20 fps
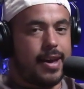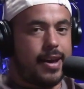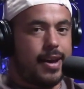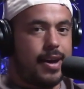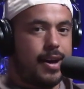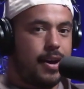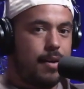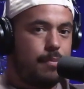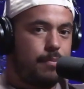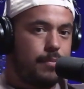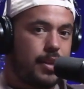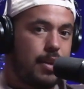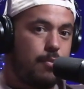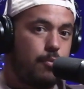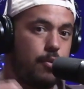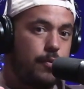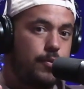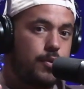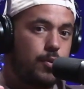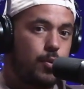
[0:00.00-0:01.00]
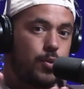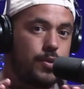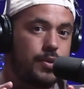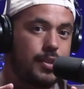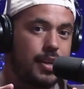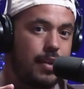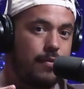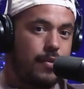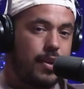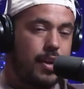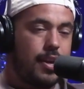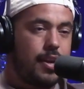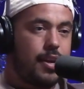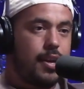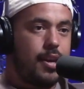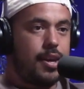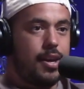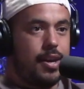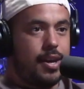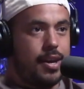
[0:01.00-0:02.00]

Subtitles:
Then it moved towards TV.